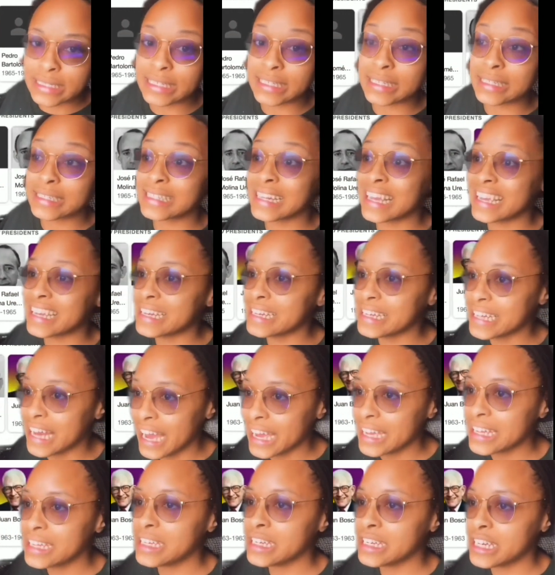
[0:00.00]
like
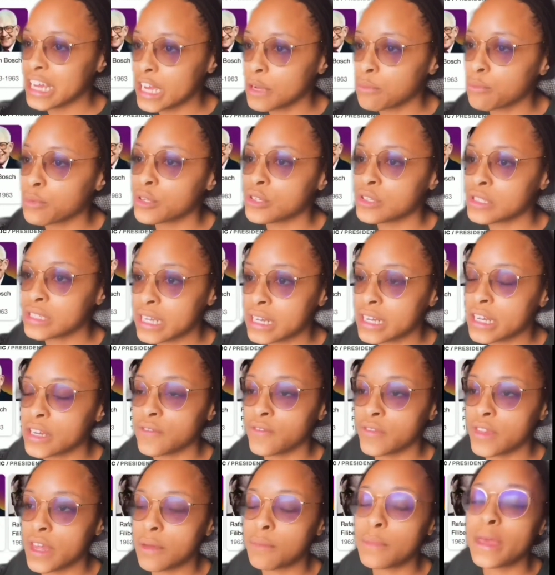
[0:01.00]
99% of
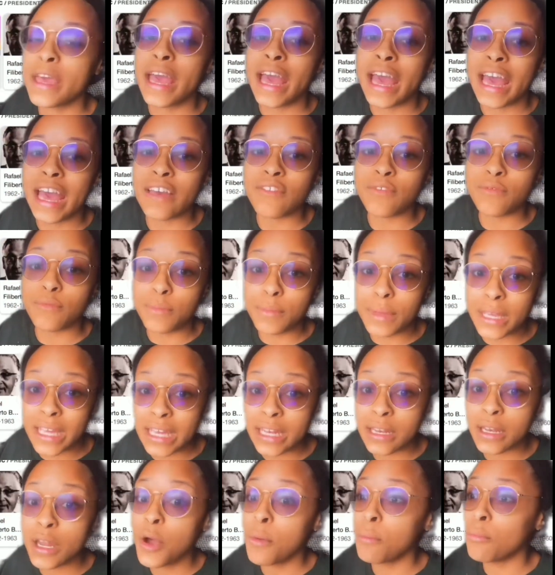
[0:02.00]
them, have been
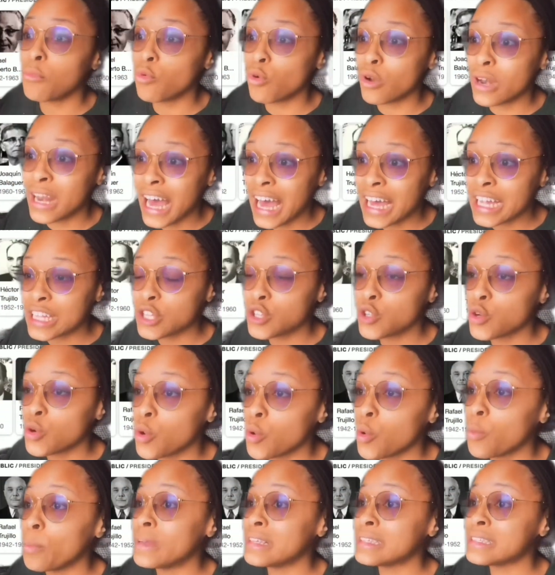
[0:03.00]
mulatto,
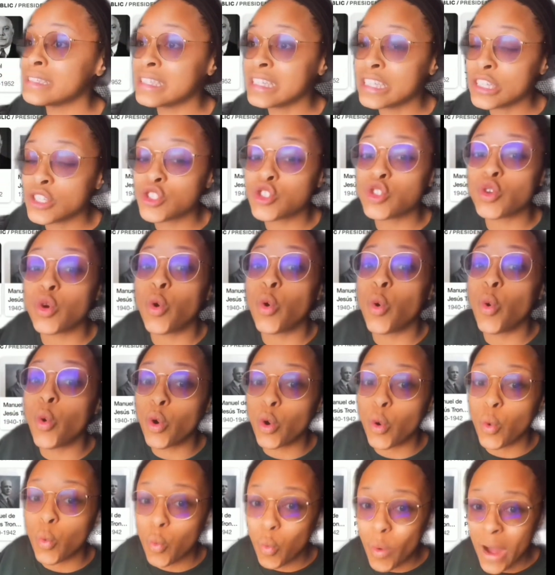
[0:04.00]
mestizo, or
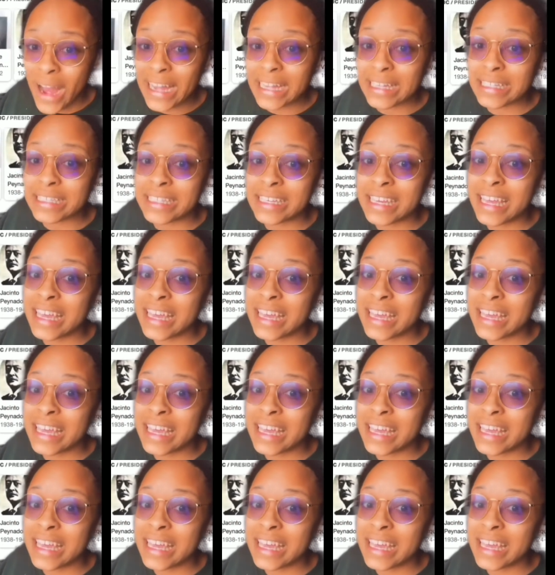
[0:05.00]
white?